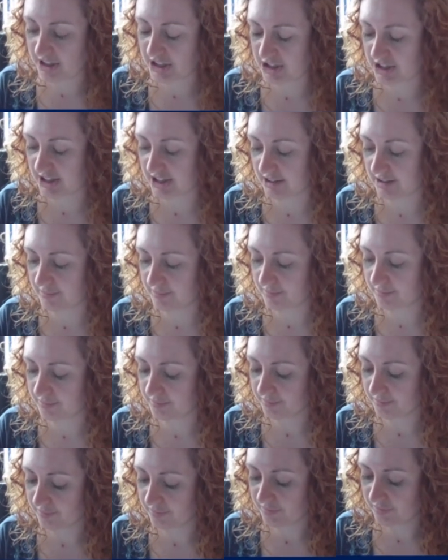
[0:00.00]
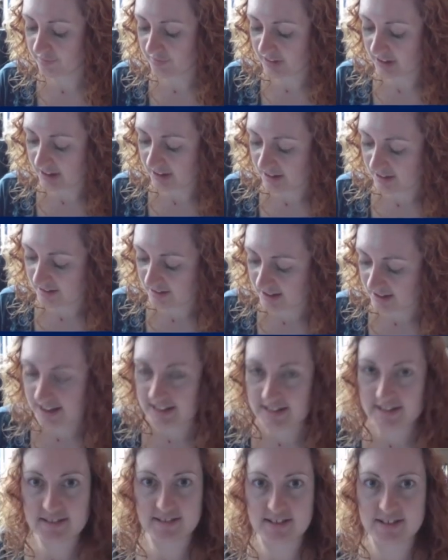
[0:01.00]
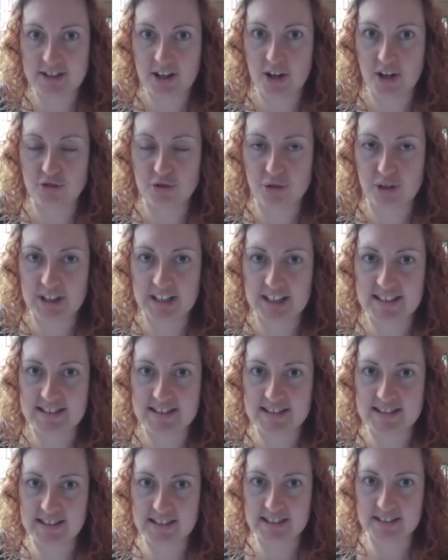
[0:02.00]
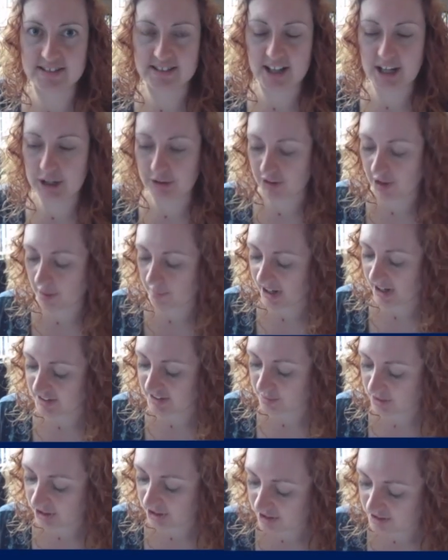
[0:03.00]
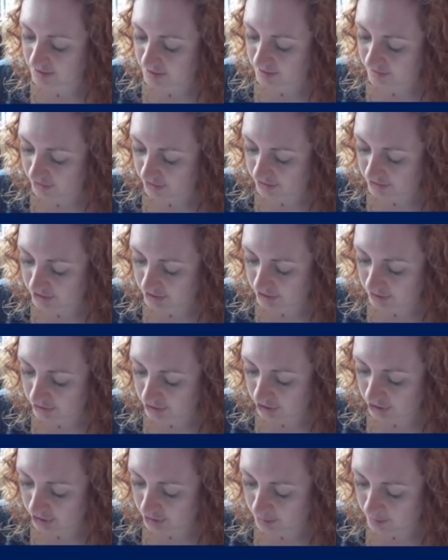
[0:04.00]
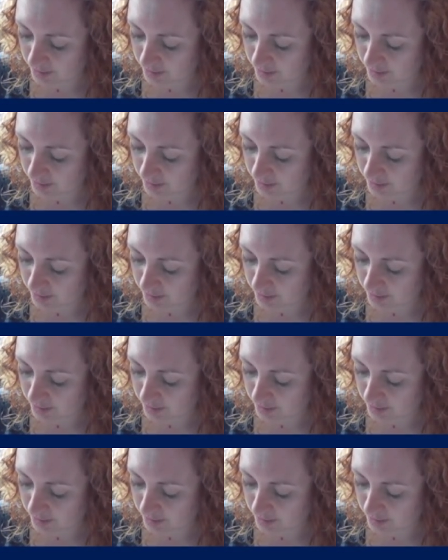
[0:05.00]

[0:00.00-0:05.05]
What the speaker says: each other. So let's start drawing this as a little diagram as we go. So we've got two charged